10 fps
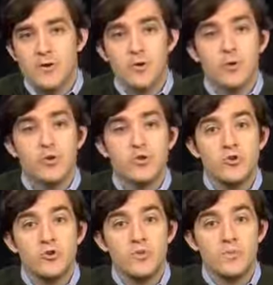in order
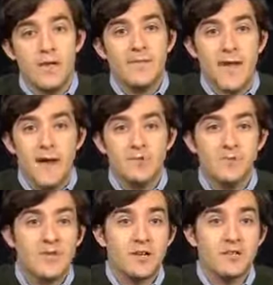to make the House
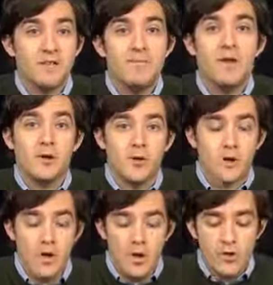potentially bigger.
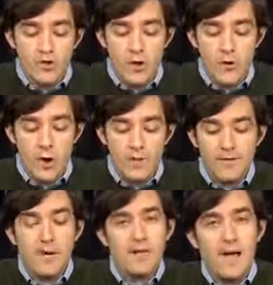So on the
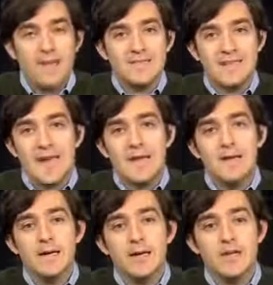very last day,
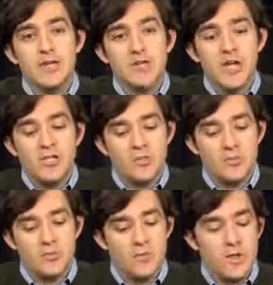they changed
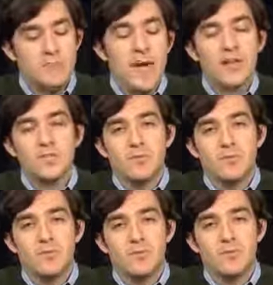the maximum
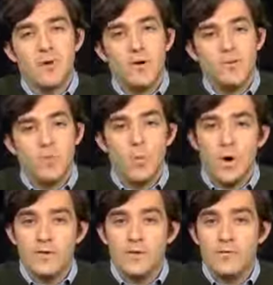rule from
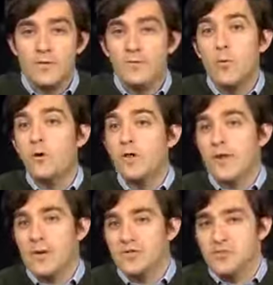1 for every
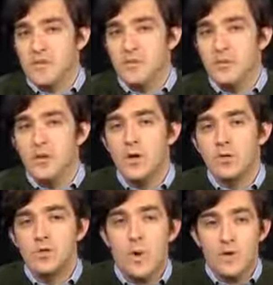40,000 people
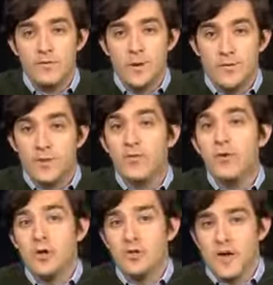to 1 for every
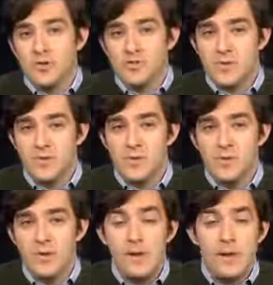30,000 people.
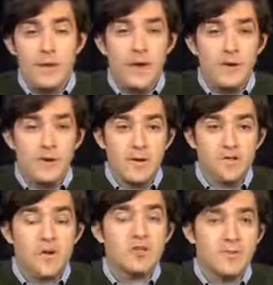Now,
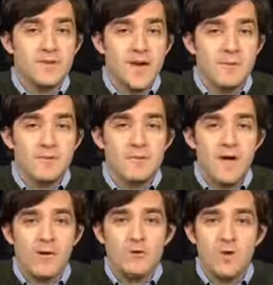especially at the time of the
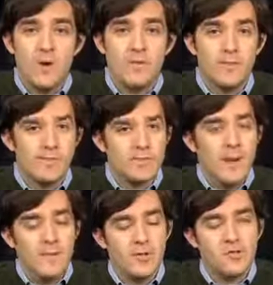founding, when the
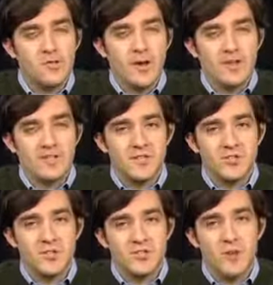population of the United States
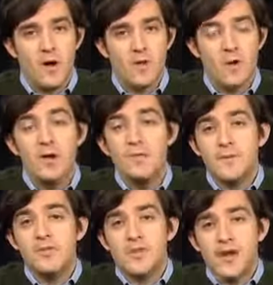was much smaller,
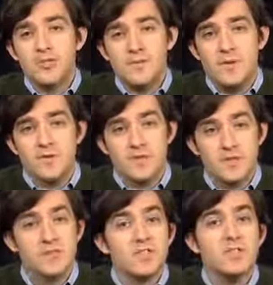this could actually be a
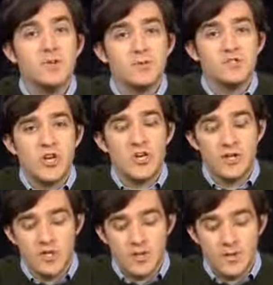considerable
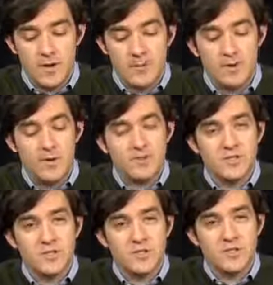change in the number of
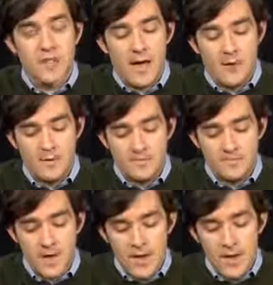representatives allowed.
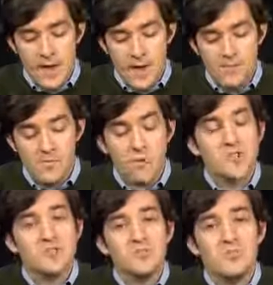What's
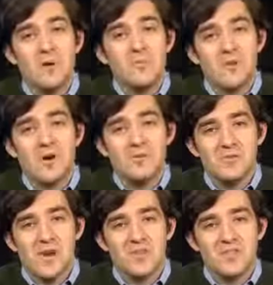also remarkable
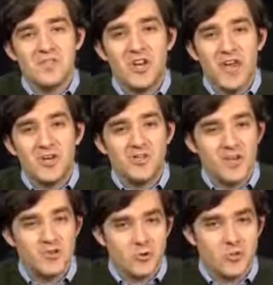about this change
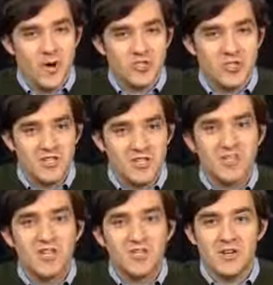that George Washington
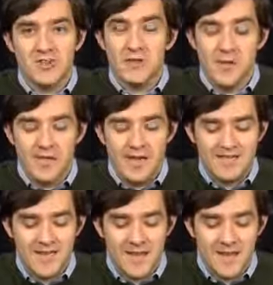suggested on the very
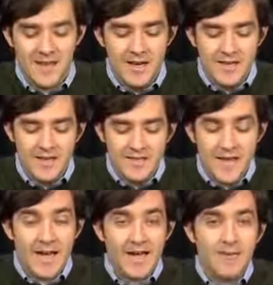last day is
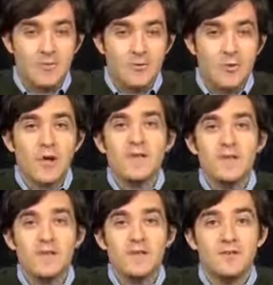that if you look at
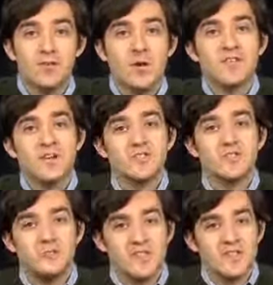the U.S.
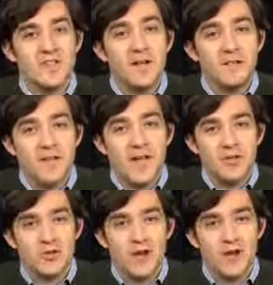Constitution itself in the
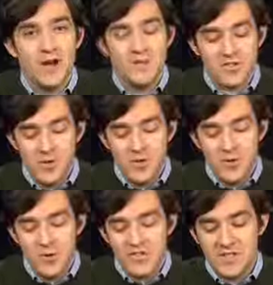National Archives,
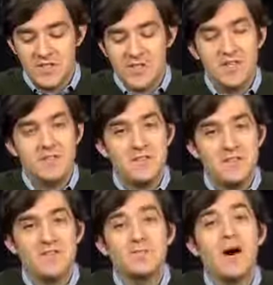you can still see the
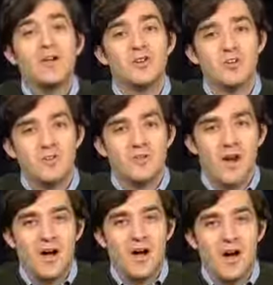smudge
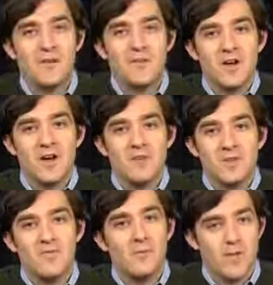on the document
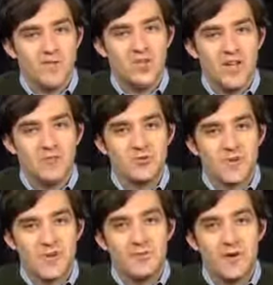from where the change was
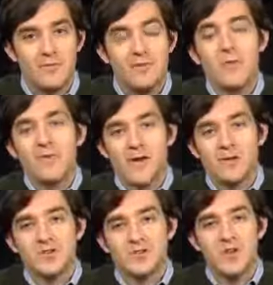made from
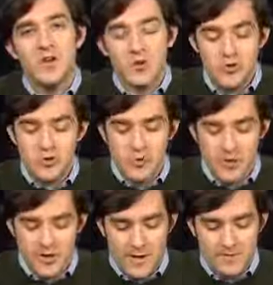40,000 to
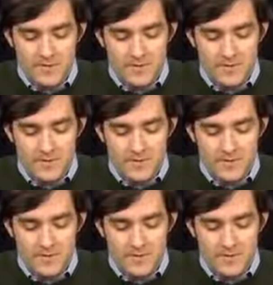30,000.